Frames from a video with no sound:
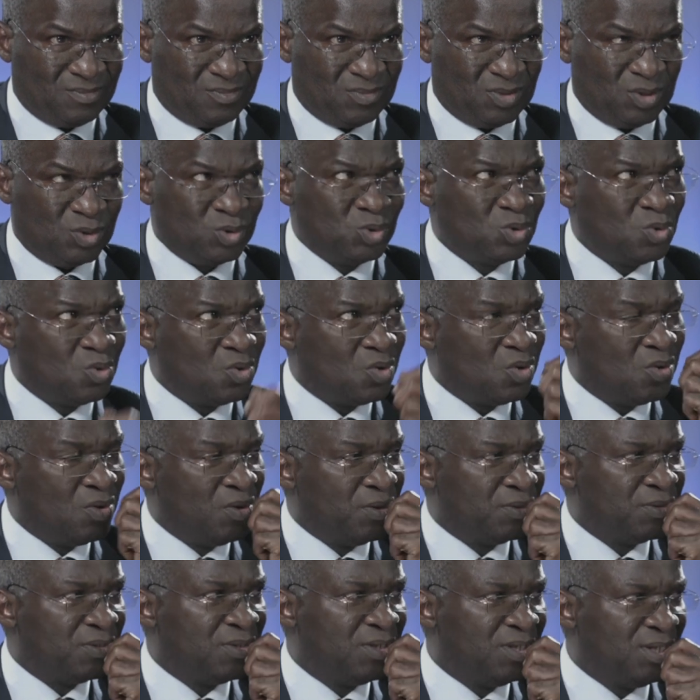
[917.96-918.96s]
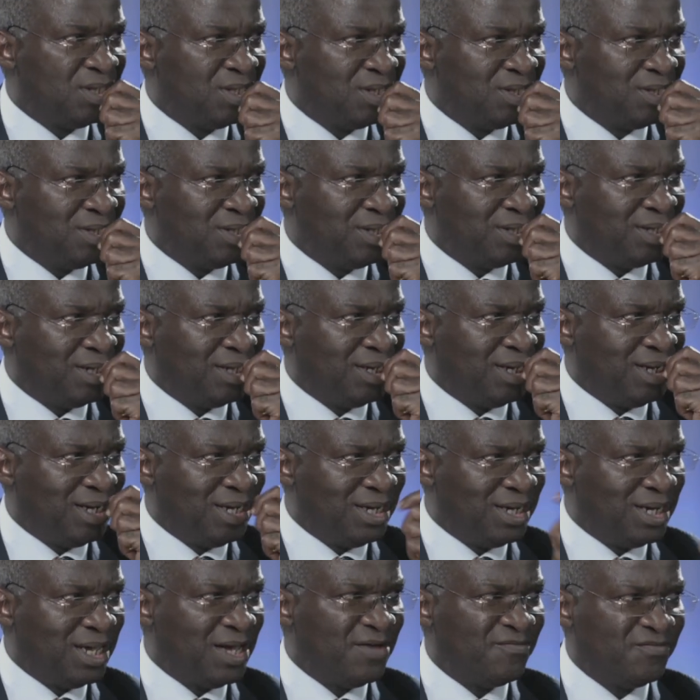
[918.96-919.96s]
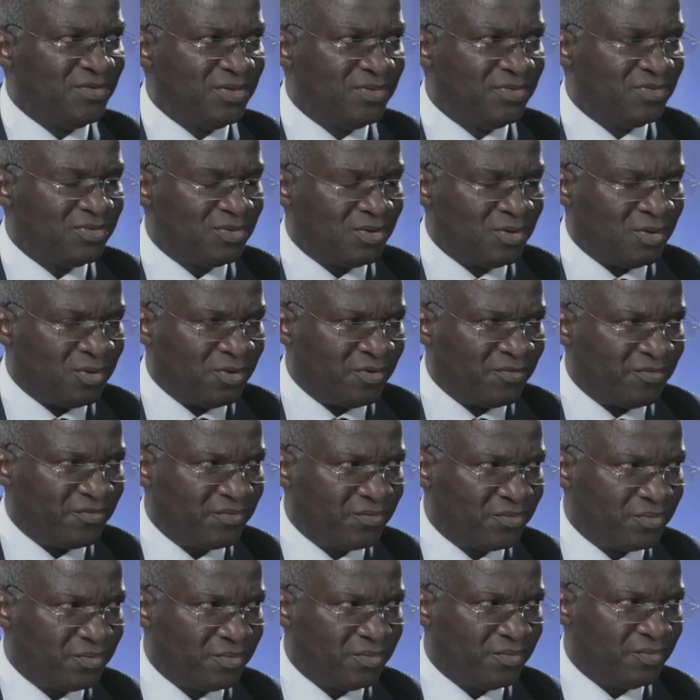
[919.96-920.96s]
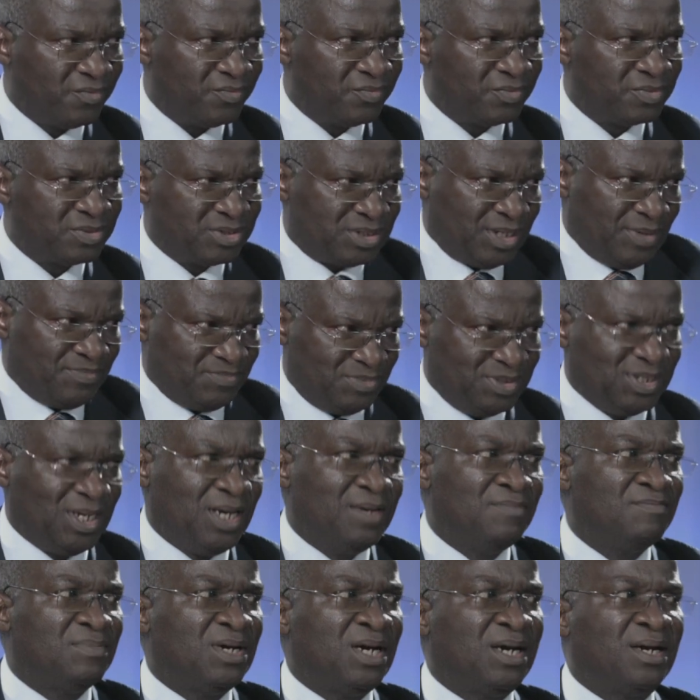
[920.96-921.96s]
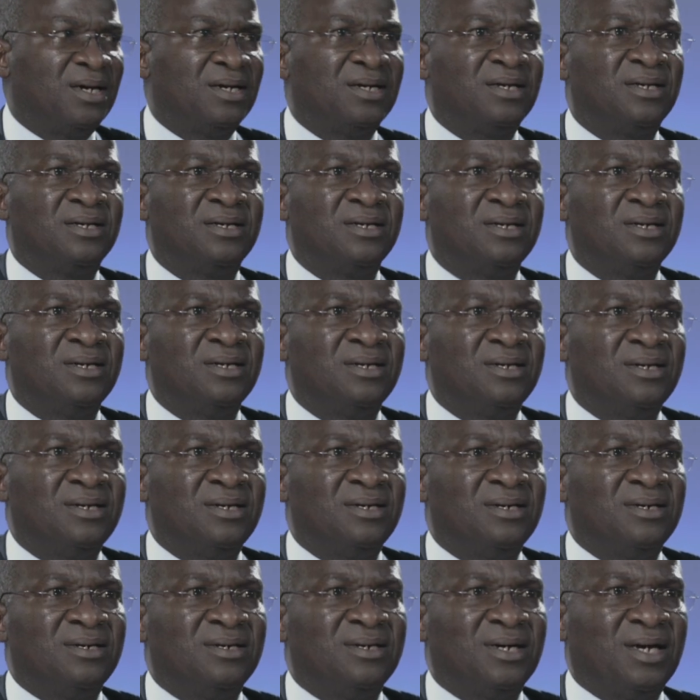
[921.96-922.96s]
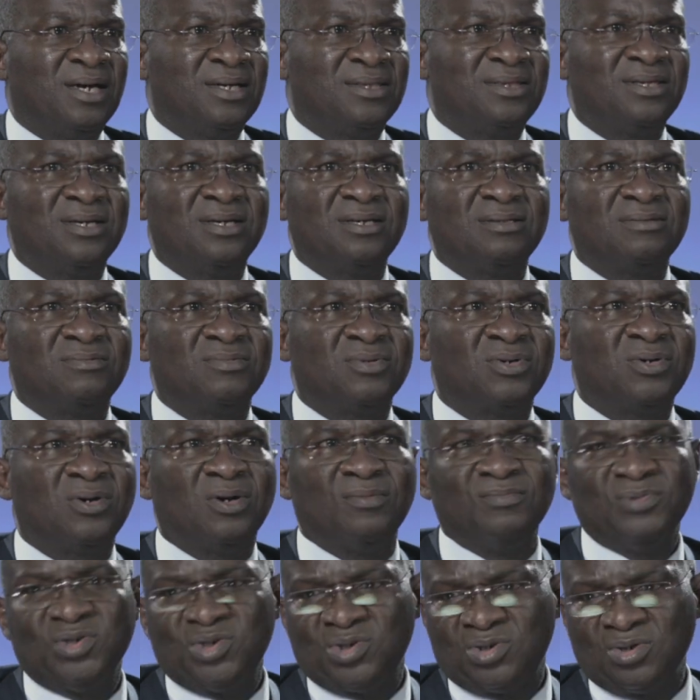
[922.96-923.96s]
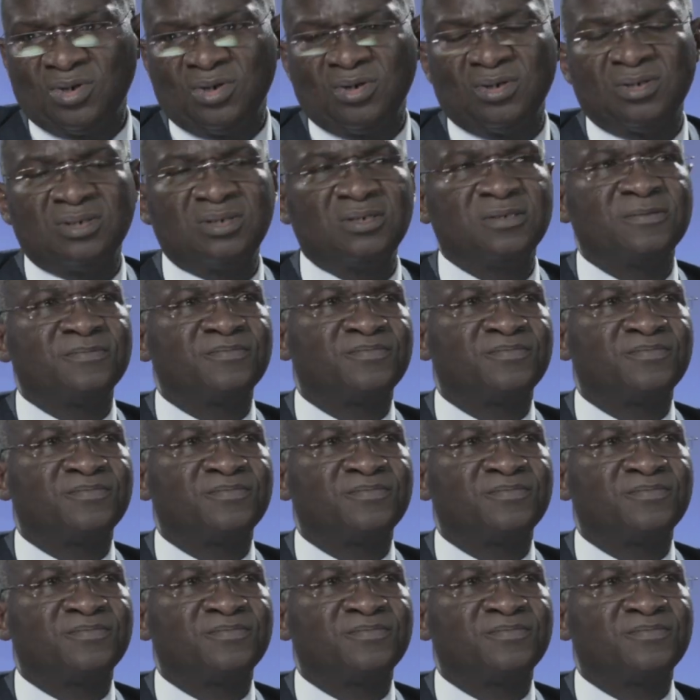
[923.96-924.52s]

So on the 11th of September, I think commissioned